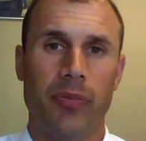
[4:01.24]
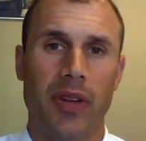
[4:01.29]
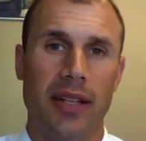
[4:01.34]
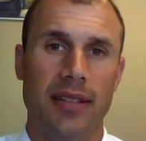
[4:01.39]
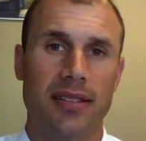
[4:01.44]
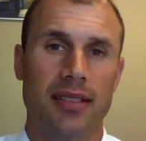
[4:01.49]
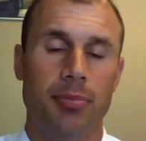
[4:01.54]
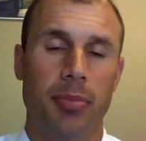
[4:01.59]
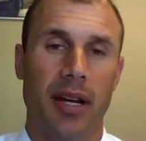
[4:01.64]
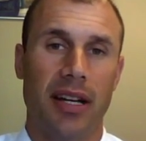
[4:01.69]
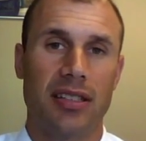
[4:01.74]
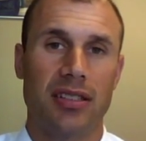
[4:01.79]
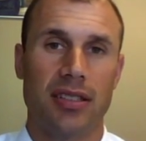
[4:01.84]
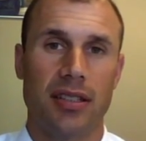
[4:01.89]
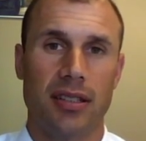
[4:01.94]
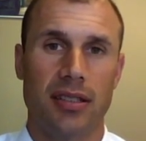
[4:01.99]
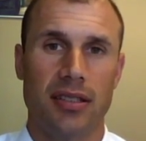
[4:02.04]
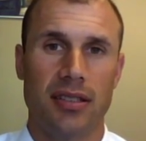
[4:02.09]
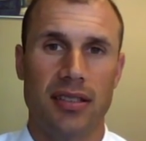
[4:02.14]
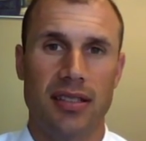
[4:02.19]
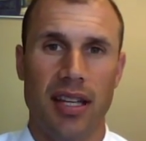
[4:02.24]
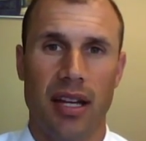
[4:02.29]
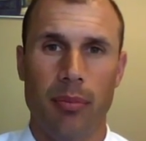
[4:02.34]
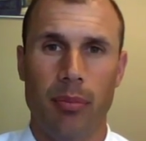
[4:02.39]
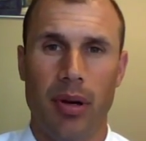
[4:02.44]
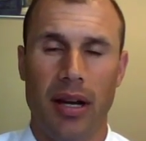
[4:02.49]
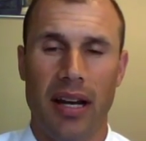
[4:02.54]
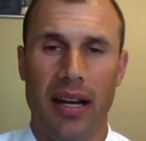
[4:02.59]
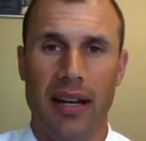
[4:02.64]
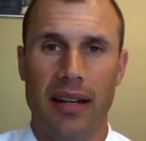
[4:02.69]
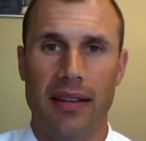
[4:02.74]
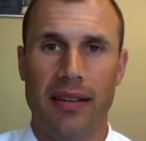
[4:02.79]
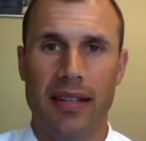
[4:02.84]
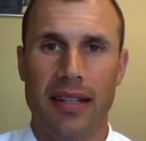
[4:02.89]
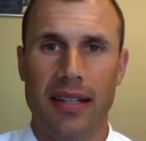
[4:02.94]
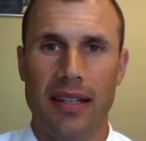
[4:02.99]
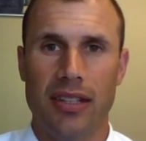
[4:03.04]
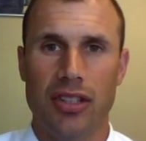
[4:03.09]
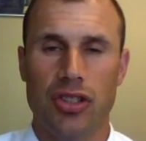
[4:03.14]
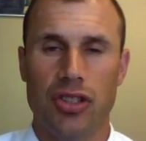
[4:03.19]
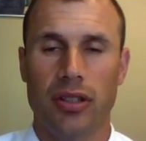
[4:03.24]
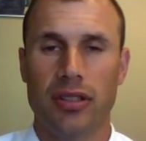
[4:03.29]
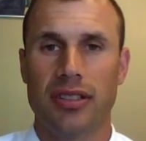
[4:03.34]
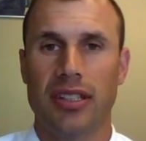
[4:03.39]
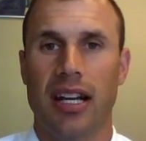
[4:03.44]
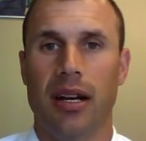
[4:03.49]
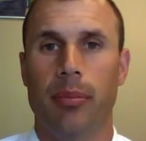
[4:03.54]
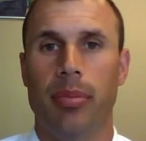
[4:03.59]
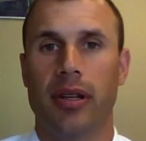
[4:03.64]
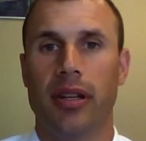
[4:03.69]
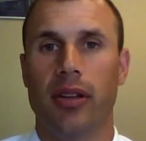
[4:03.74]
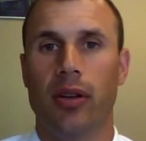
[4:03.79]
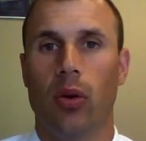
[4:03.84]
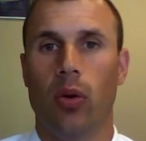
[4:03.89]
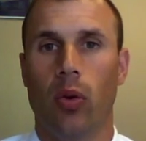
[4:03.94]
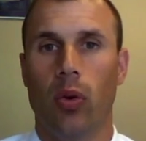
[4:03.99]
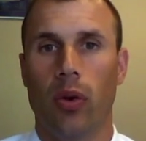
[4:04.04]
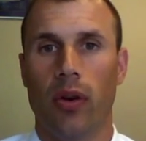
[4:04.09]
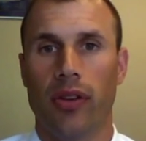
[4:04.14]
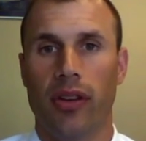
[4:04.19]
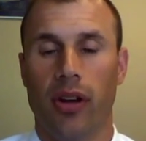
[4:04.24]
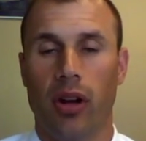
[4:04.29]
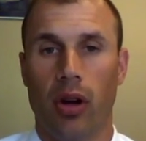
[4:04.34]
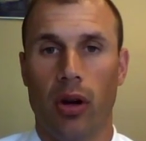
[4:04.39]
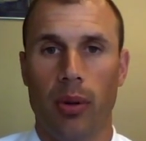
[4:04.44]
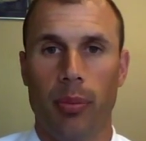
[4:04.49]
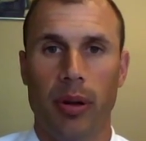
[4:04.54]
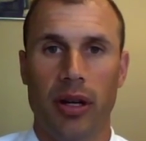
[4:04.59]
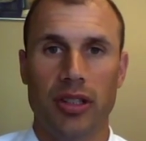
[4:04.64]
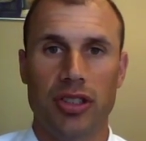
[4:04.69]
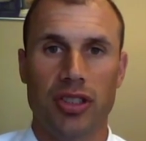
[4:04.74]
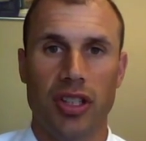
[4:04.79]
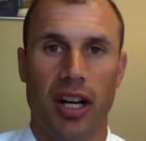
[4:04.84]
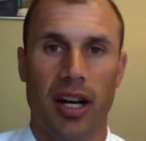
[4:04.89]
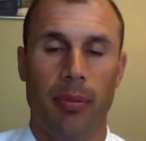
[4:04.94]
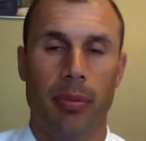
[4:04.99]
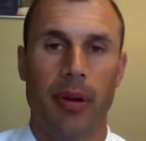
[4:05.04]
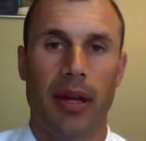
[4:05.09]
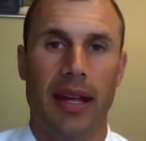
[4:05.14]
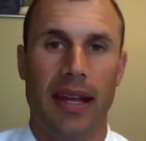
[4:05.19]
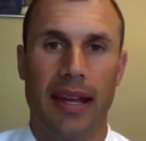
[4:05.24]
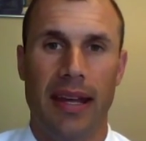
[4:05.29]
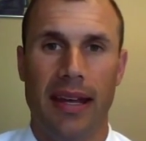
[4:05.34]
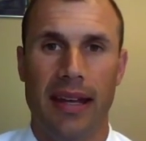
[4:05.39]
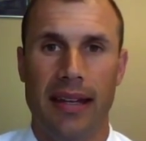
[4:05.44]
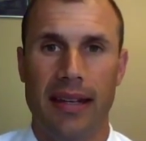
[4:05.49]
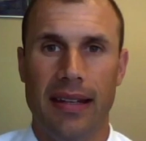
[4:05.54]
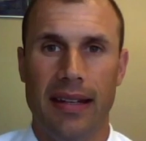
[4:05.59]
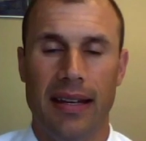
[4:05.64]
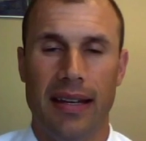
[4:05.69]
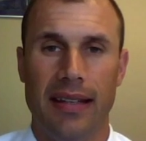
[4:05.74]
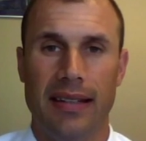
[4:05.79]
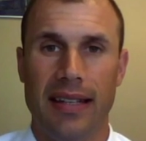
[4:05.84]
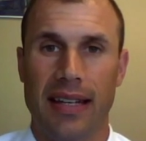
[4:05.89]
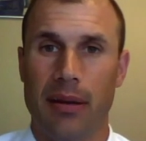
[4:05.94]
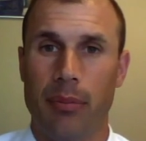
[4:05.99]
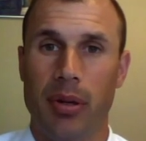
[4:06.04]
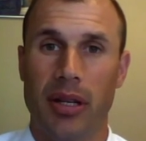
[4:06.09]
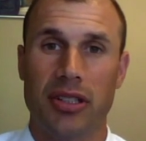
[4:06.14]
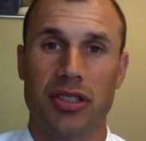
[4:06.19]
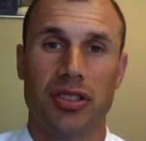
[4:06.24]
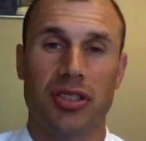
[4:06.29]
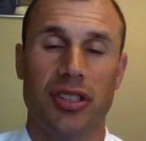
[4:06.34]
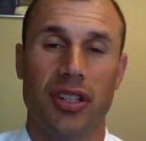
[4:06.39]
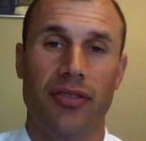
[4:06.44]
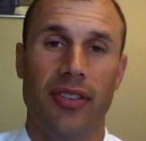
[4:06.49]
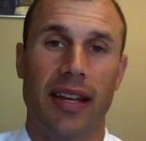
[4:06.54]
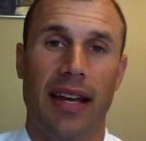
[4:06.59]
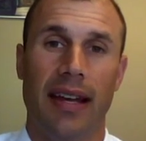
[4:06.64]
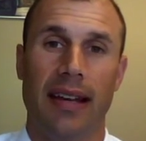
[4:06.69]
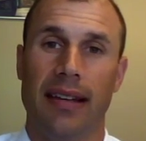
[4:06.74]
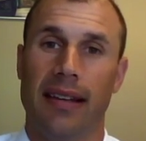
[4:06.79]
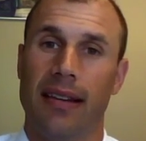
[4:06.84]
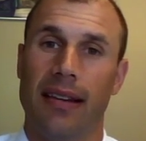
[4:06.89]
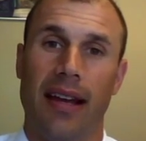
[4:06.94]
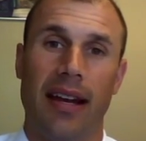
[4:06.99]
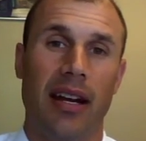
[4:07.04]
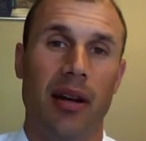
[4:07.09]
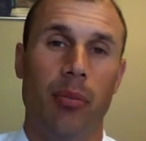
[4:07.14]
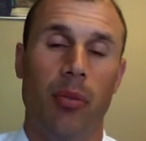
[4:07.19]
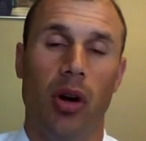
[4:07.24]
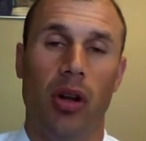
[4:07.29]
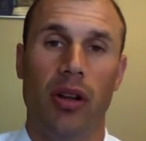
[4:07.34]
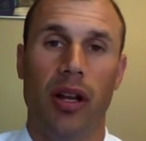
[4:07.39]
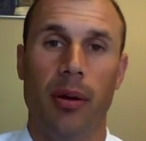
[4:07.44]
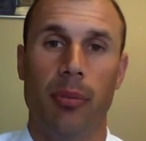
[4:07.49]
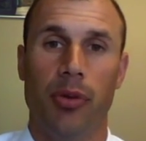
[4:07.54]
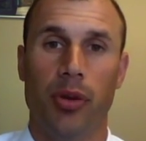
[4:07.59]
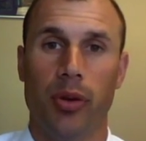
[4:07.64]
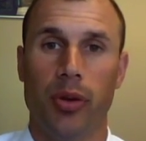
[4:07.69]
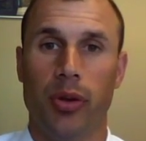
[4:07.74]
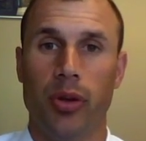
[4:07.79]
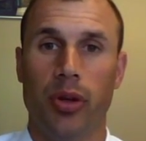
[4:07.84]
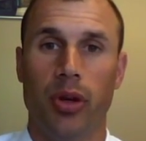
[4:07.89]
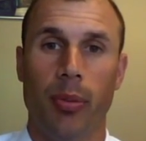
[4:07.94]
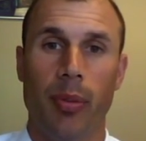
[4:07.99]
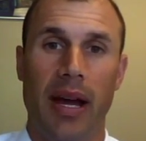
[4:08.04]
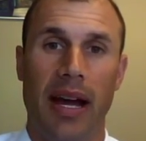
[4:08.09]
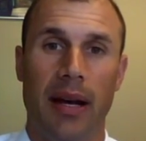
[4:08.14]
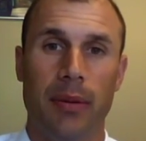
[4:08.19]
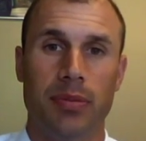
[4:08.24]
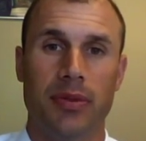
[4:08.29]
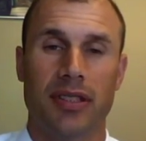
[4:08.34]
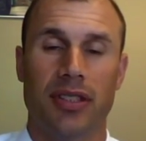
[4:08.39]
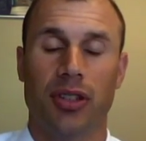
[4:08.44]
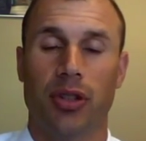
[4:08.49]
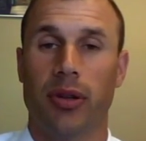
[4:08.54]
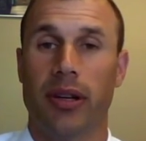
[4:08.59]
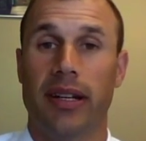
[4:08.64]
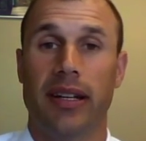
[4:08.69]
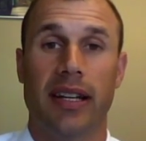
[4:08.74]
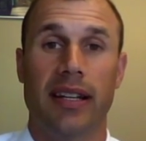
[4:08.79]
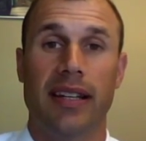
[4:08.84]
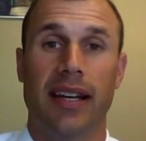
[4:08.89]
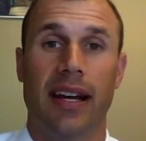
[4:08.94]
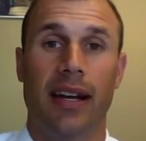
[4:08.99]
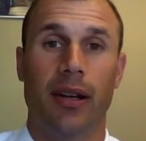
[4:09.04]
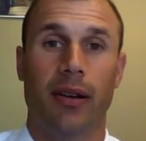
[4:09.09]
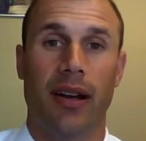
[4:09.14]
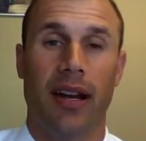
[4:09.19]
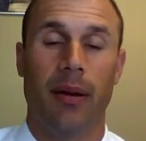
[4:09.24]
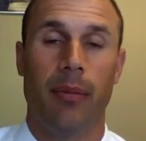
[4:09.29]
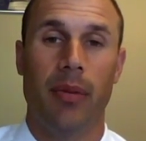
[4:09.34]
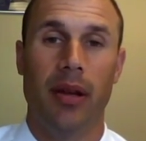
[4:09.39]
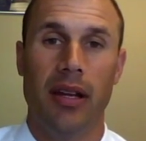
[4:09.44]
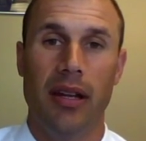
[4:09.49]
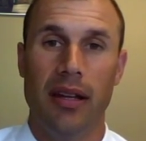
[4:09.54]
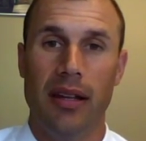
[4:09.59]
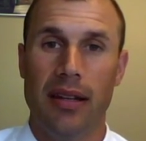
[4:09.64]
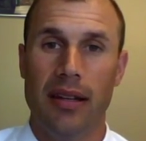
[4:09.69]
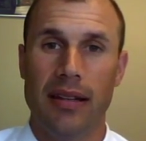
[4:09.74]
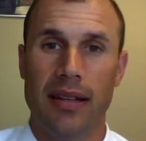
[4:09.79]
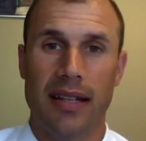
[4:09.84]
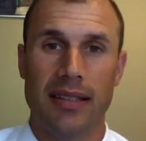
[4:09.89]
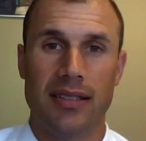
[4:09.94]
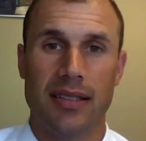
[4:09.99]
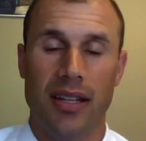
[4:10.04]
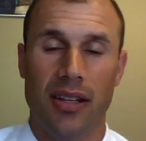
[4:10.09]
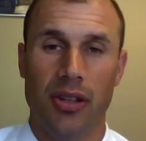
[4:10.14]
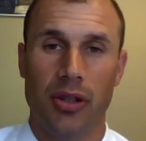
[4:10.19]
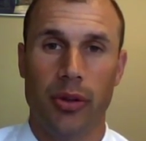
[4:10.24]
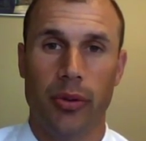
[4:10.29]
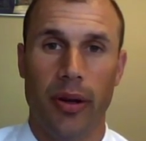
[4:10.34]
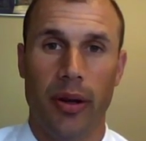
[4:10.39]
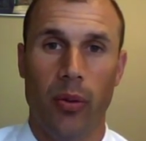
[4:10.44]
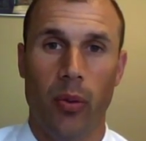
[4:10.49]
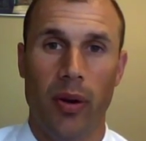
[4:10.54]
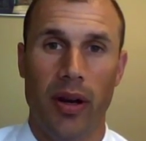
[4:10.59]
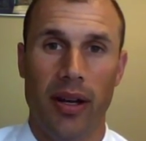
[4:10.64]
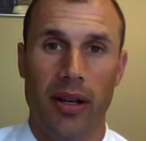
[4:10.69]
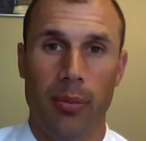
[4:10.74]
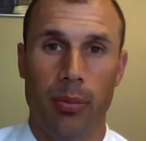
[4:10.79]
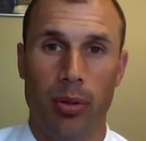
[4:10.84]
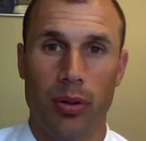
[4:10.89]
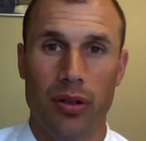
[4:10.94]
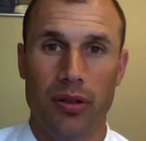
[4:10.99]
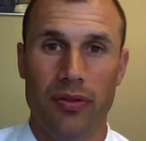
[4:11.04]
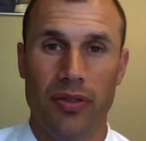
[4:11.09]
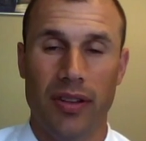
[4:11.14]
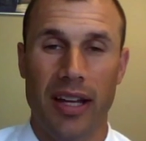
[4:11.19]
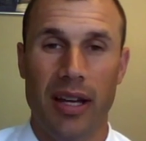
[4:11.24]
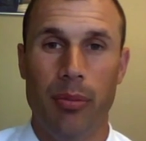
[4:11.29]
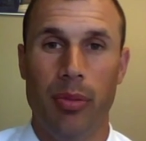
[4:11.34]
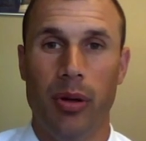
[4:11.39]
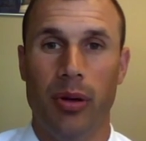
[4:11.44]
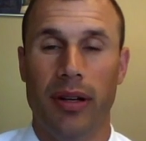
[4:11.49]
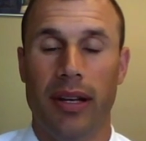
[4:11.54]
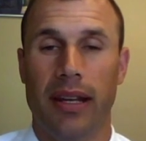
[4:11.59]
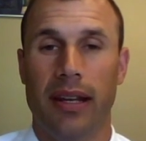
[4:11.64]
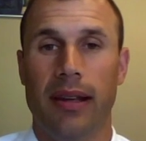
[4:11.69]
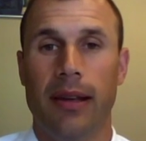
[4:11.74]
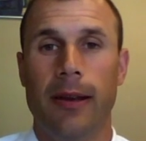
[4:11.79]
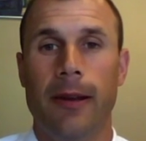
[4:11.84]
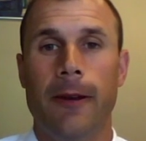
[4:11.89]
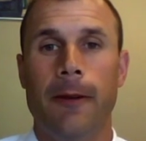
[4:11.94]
inspections done by the insurance company or the car repair shop, and taking pictures of that and lining them all up through Google Maps and creating a diagram. That's another great way to prove liability.